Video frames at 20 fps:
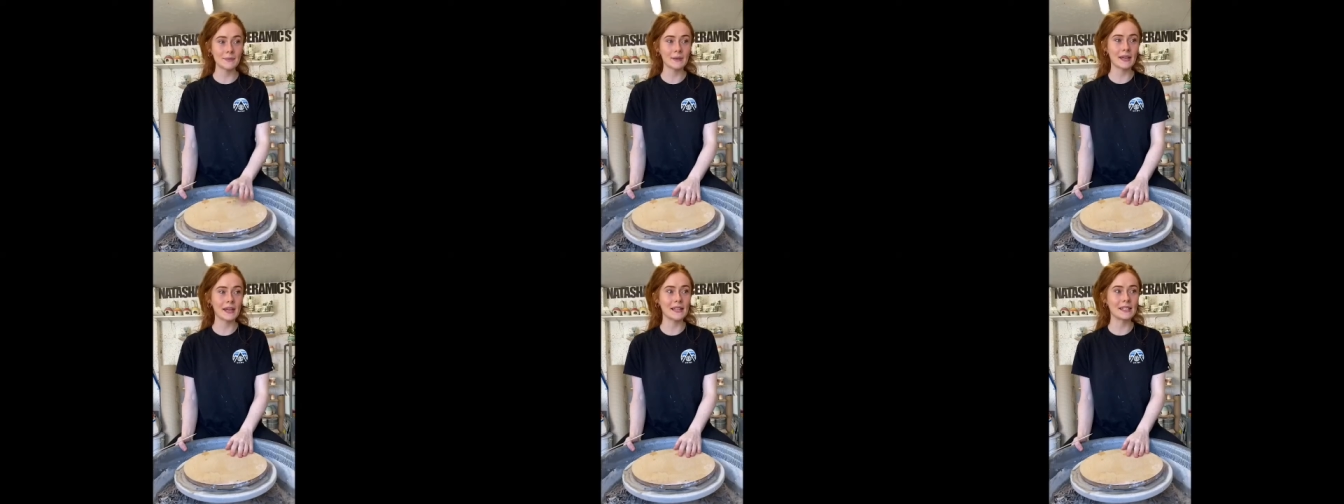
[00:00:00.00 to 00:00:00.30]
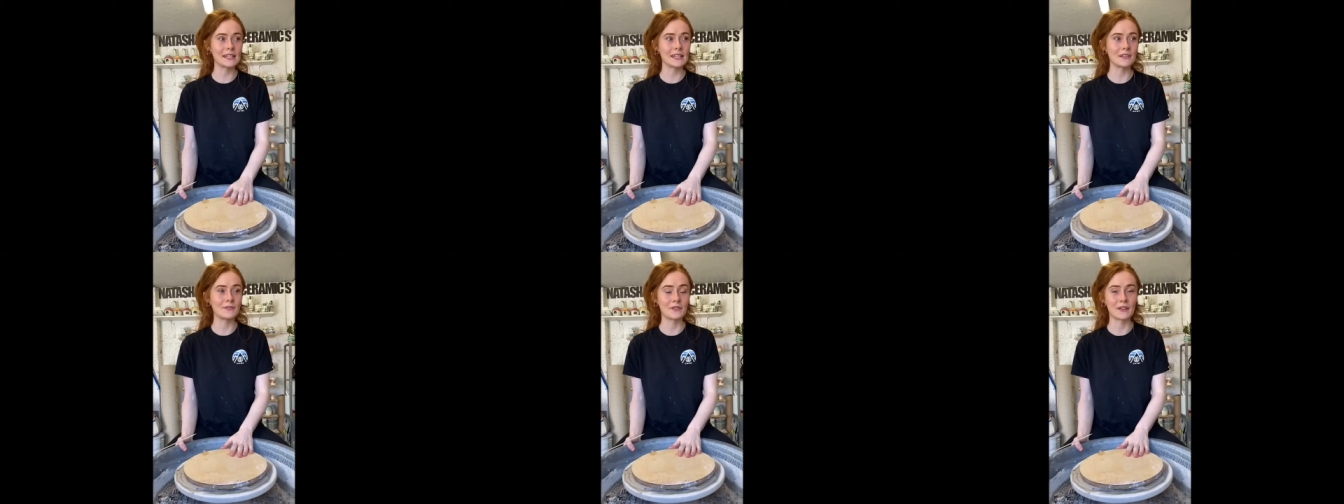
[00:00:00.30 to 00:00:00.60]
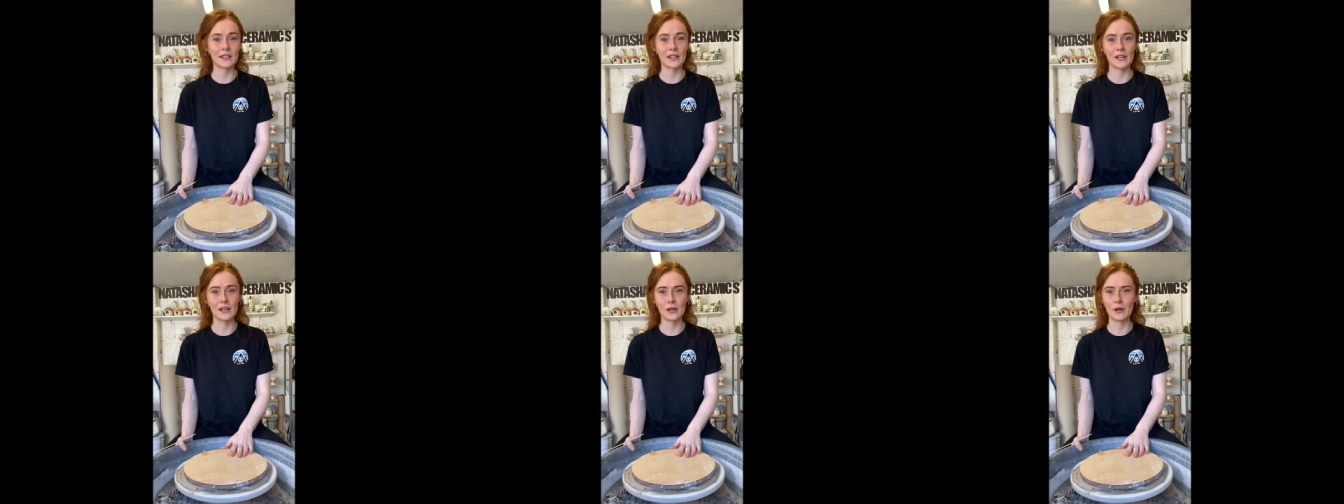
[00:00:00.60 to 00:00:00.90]
week I did a
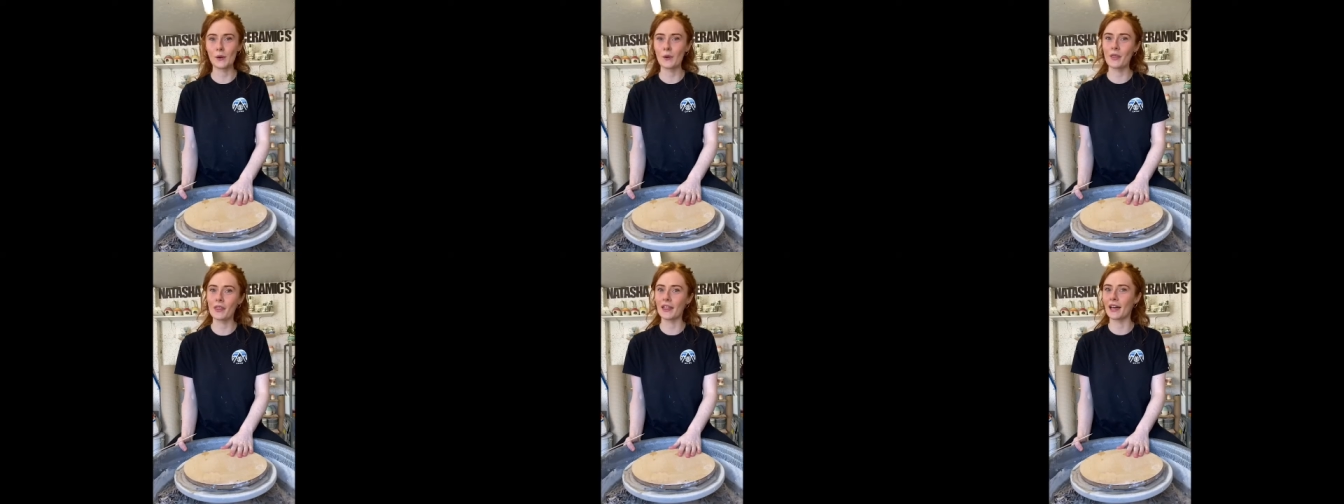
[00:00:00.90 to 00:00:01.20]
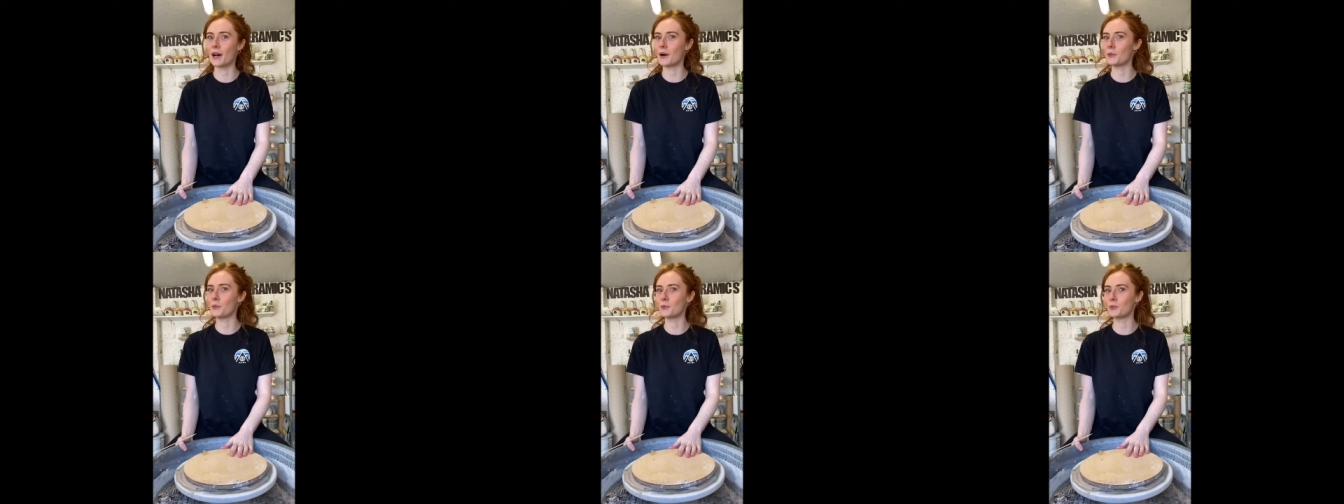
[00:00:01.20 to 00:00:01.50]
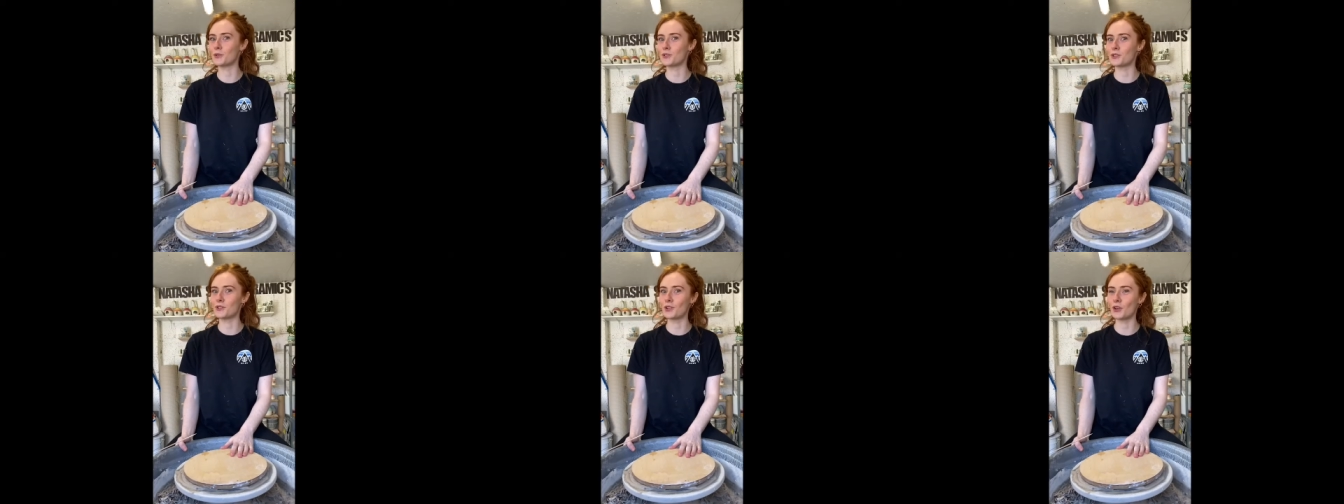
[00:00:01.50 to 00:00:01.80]
video that
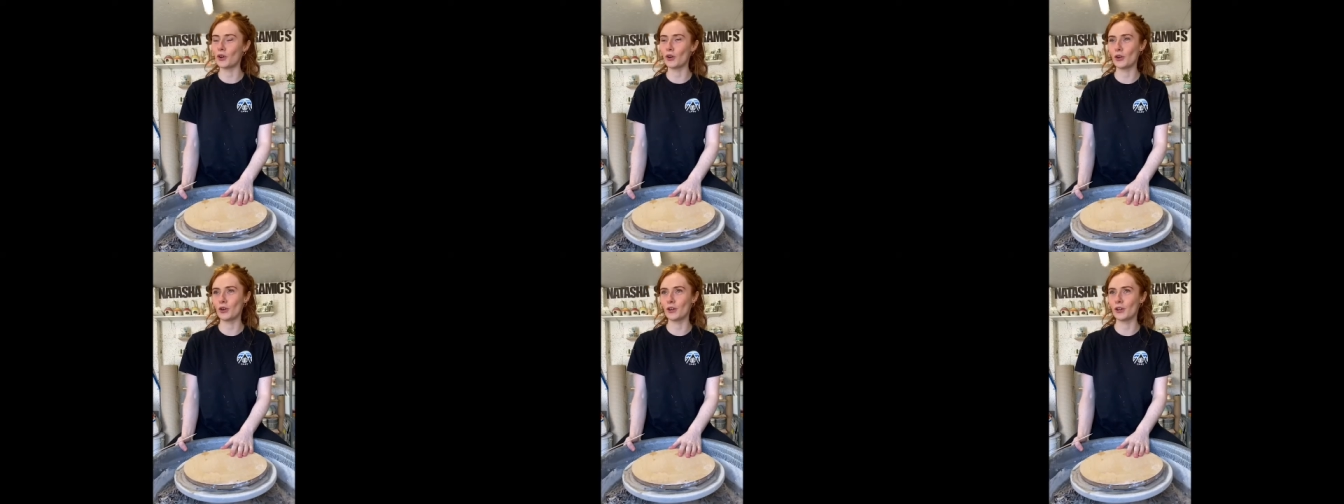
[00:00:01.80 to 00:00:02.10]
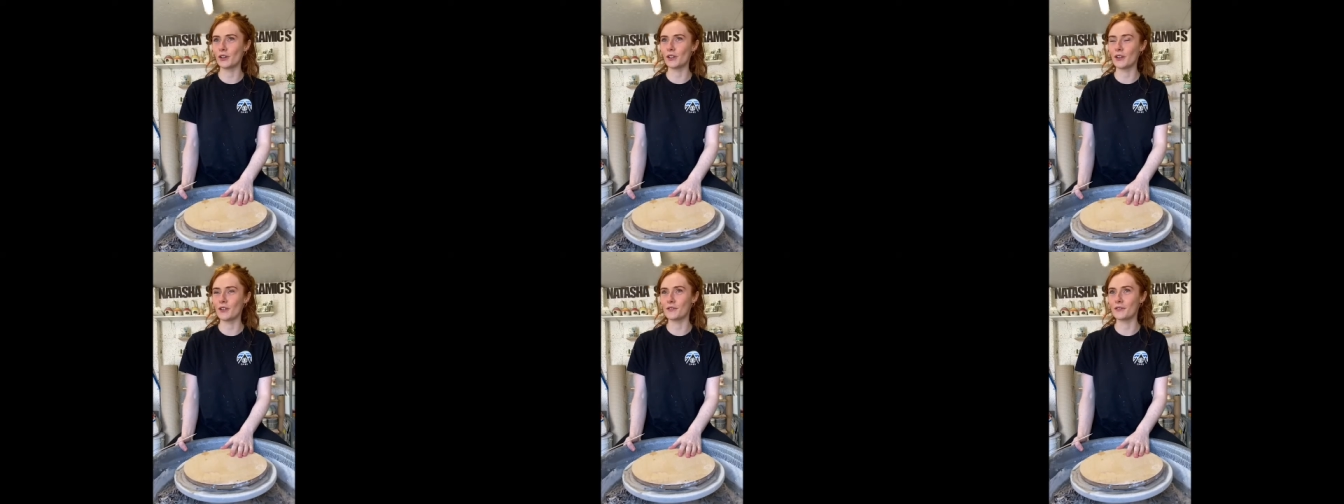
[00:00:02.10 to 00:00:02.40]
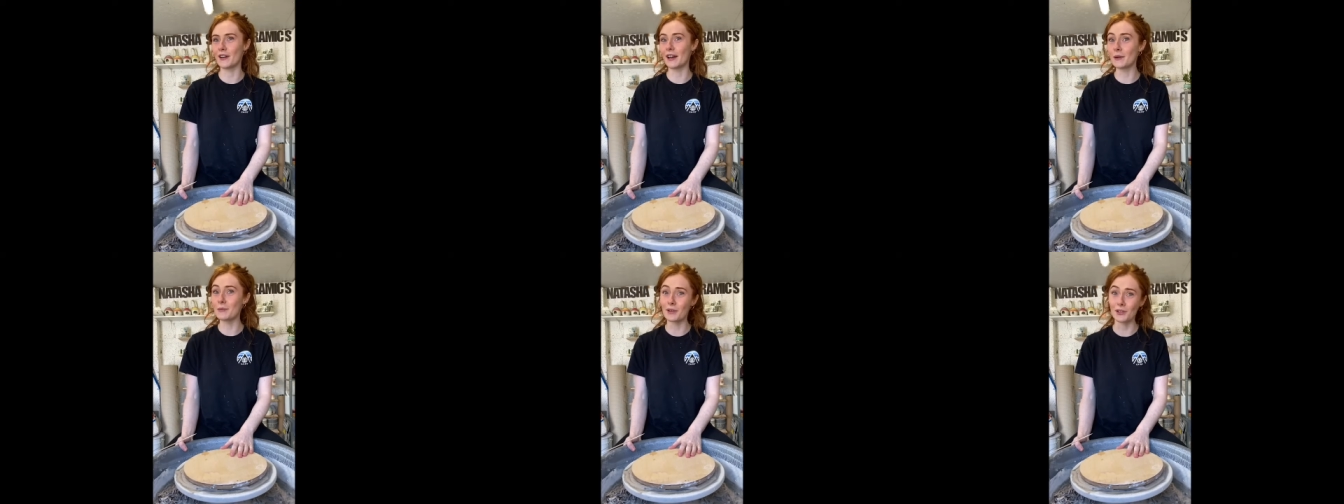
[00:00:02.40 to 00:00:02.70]
was not
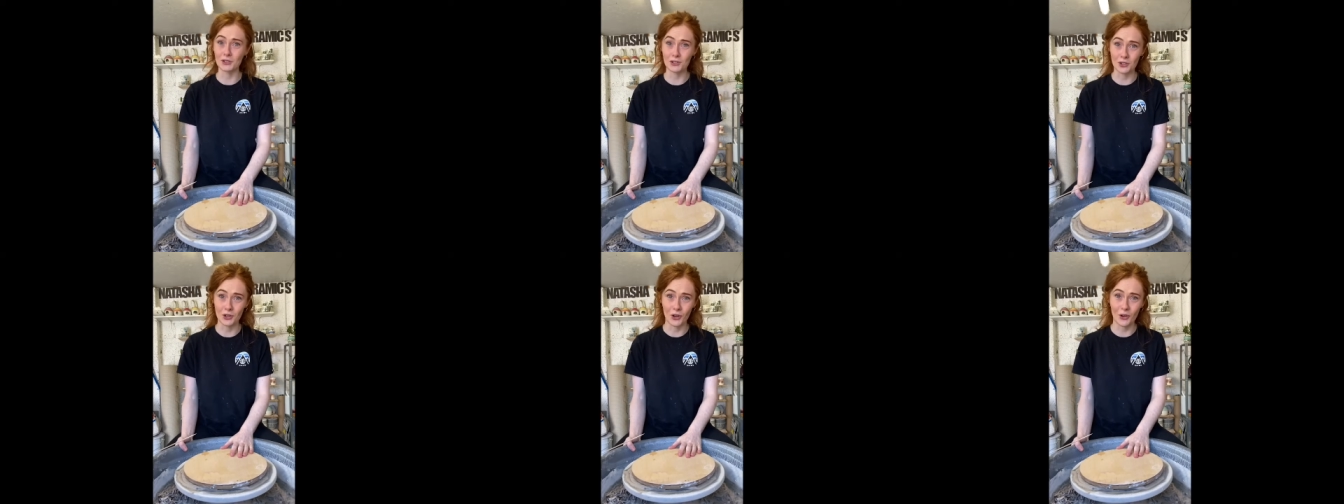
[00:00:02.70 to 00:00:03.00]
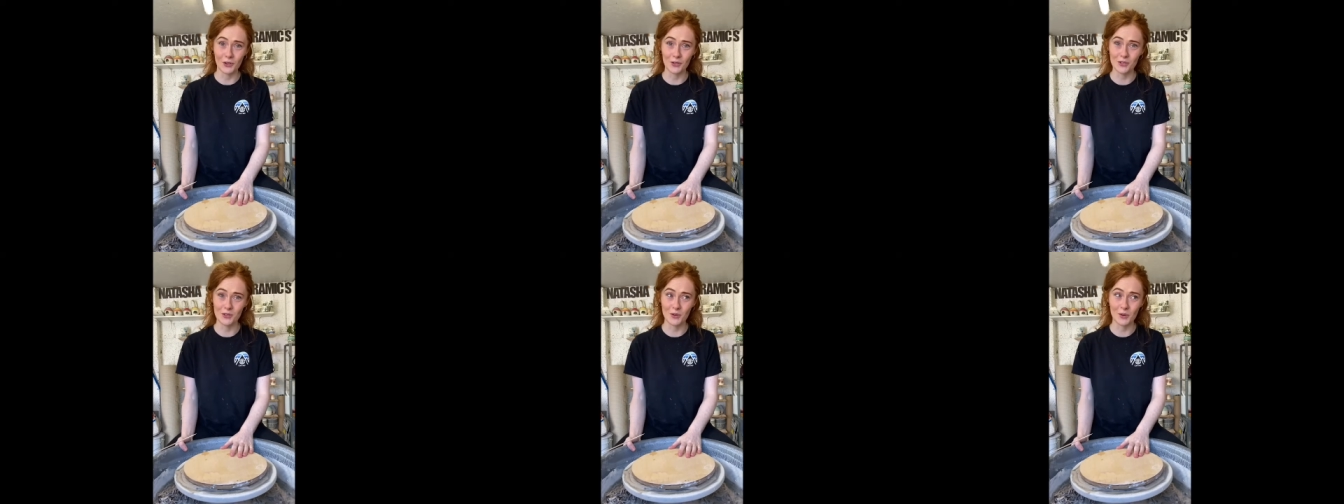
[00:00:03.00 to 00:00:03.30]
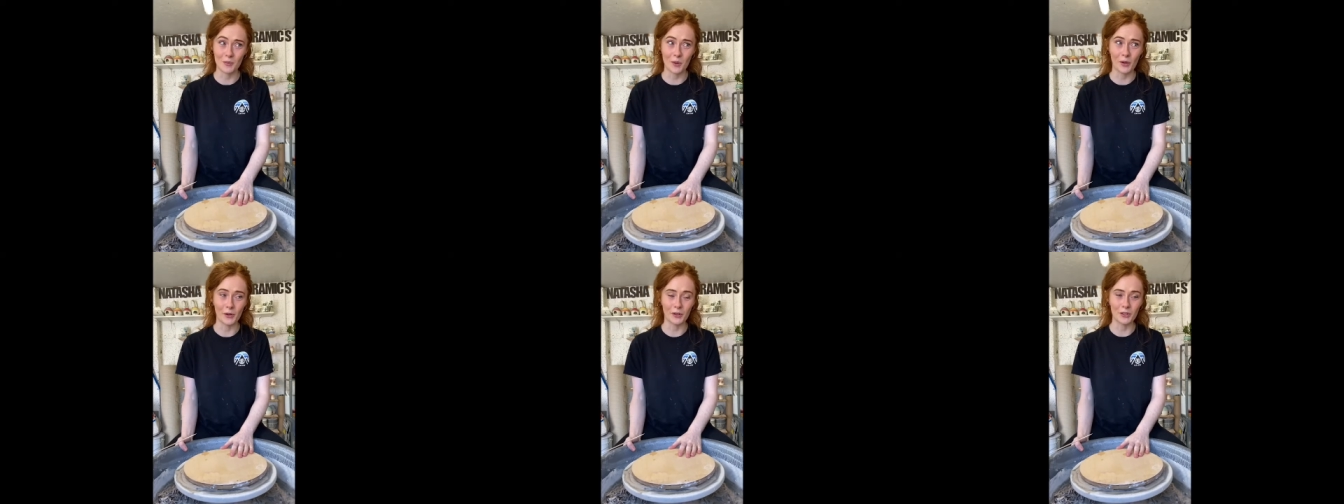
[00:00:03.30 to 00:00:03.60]
very well shot, so
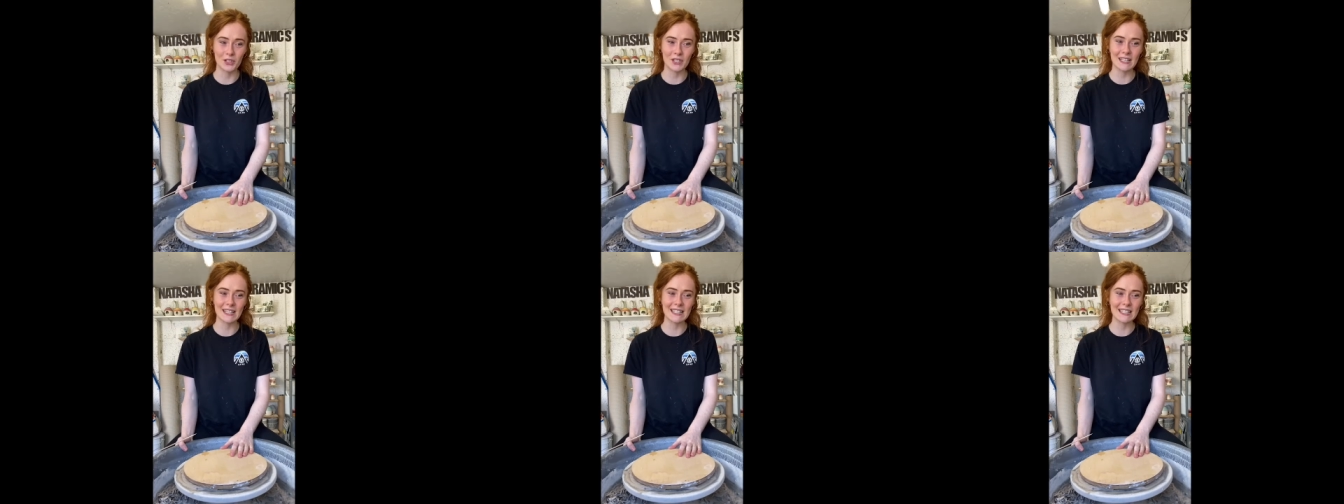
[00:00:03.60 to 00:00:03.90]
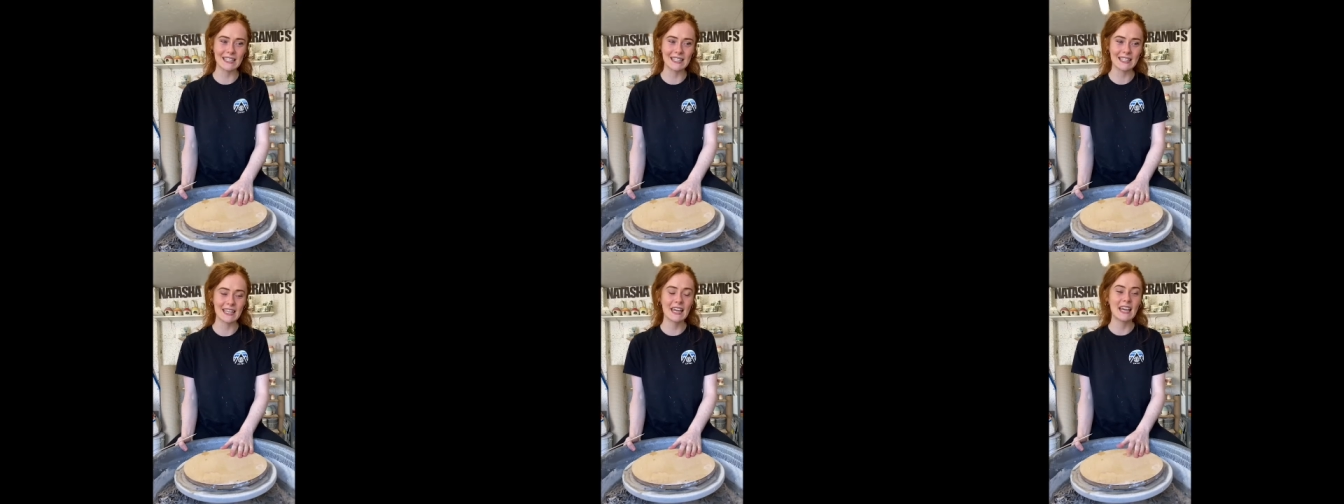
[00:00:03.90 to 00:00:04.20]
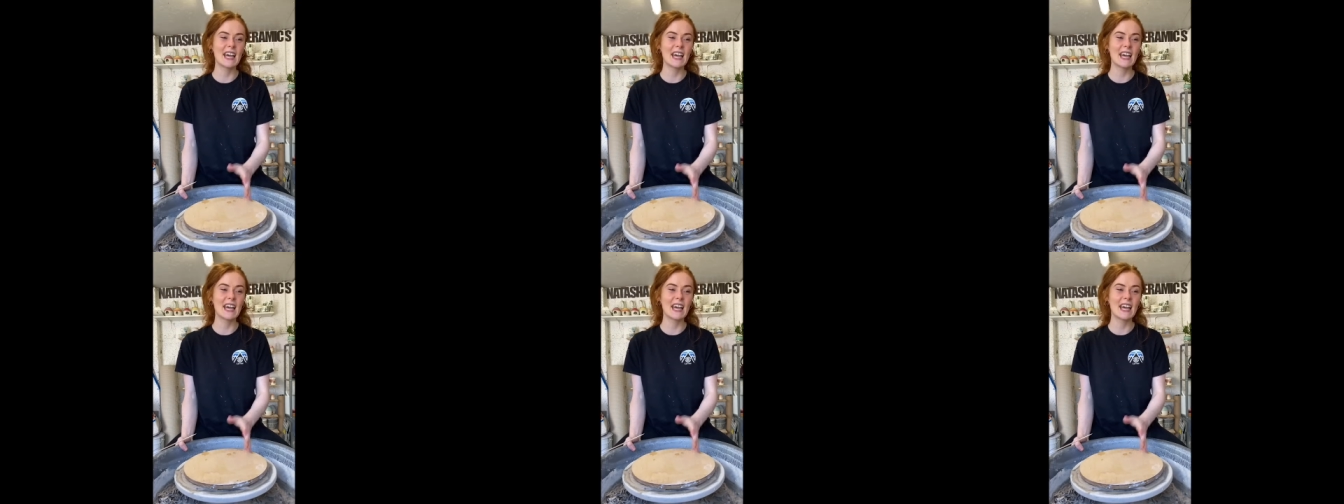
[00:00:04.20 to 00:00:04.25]
apologies.